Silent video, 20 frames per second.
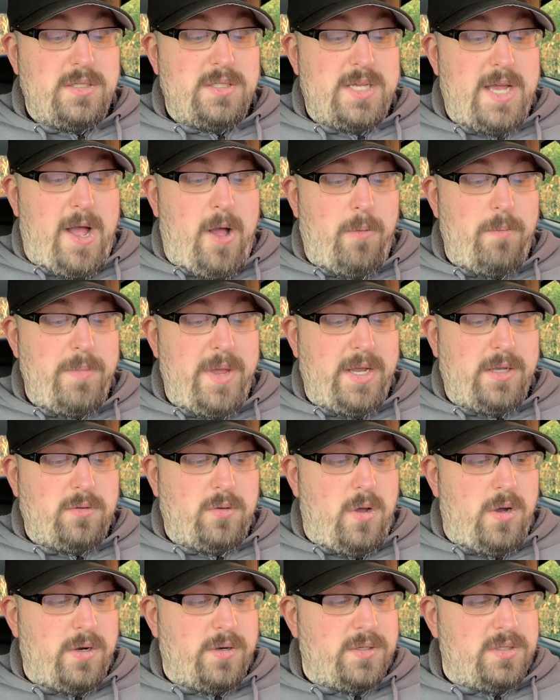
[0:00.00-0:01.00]
To help make
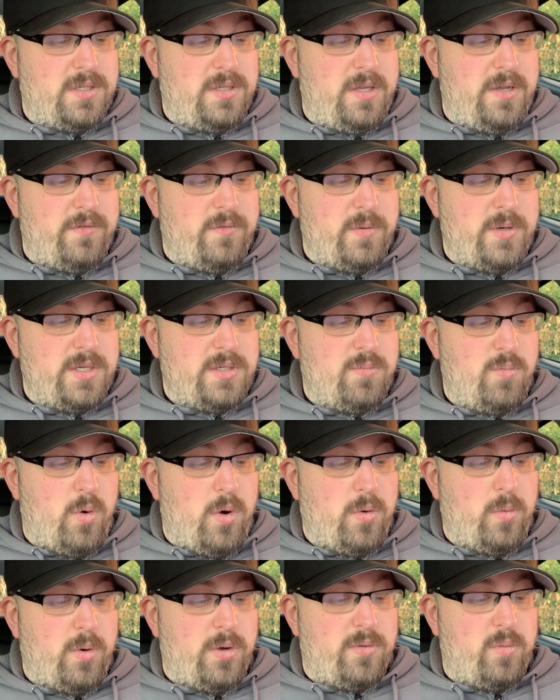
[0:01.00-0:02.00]
longer deliveries
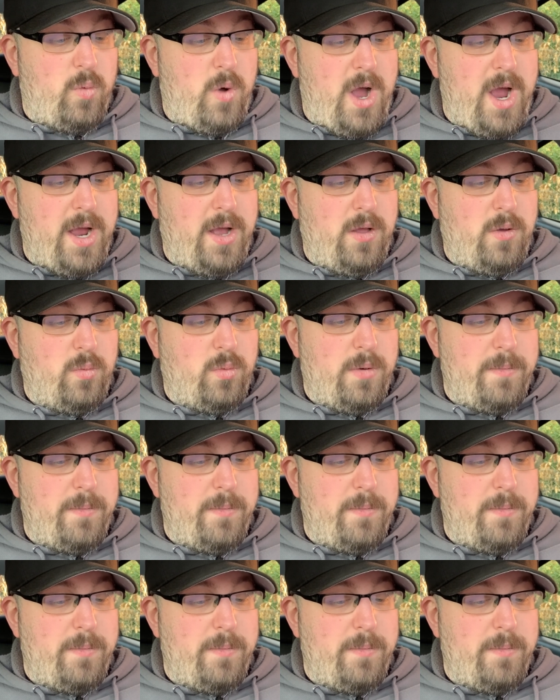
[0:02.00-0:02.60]
more worthwhile,